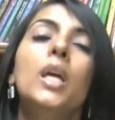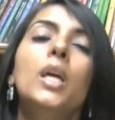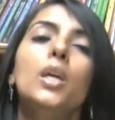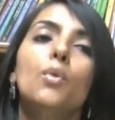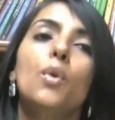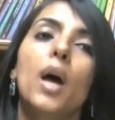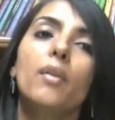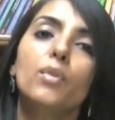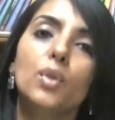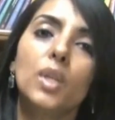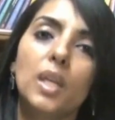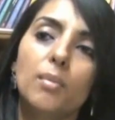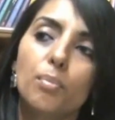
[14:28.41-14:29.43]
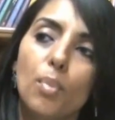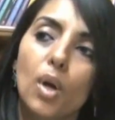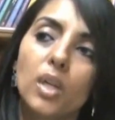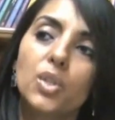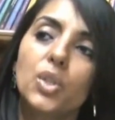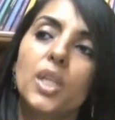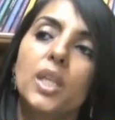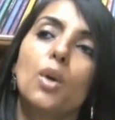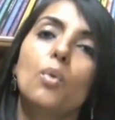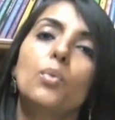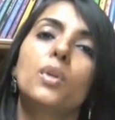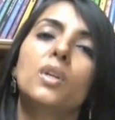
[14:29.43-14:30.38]
You have to keep polishing your
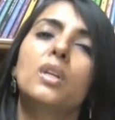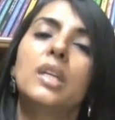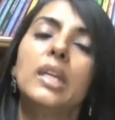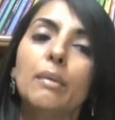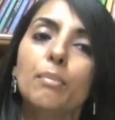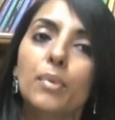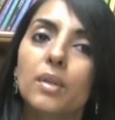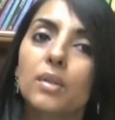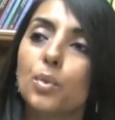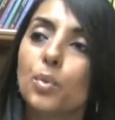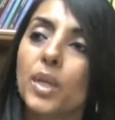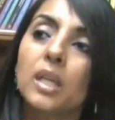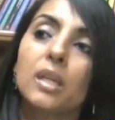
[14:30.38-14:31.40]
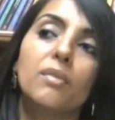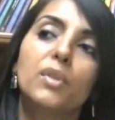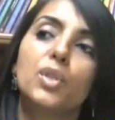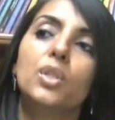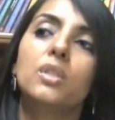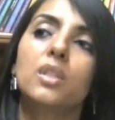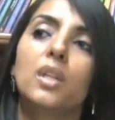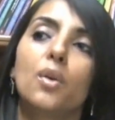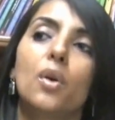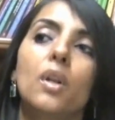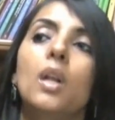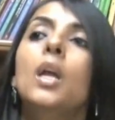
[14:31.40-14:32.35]
work, keep doing revisions and all,